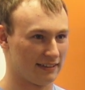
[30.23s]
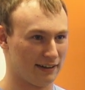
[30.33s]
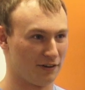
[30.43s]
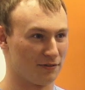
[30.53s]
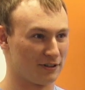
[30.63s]
I
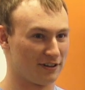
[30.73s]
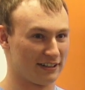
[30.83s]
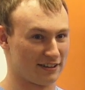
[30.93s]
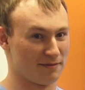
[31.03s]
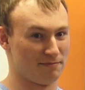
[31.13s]
don't know if you call it
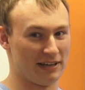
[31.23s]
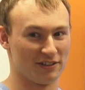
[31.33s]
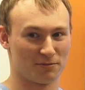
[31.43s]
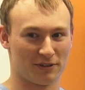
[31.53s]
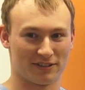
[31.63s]
like the bench
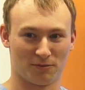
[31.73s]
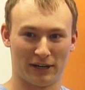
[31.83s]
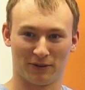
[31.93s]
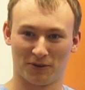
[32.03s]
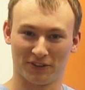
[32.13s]
press
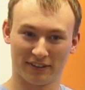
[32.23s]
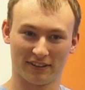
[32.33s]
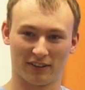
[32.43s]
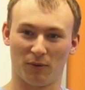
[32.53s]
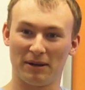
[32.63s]
weight holder,
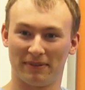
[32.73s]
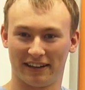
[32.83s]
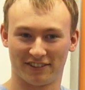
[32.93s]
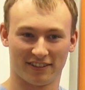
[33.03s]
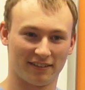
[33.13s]
the weight
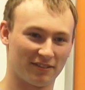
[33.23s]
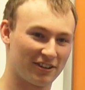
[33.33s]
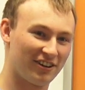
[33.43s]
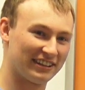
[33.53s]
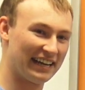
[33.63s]
bench,
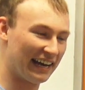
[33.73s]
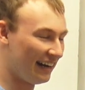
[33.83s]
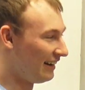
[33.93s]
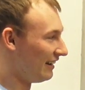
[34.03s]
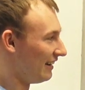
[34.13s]
call it that.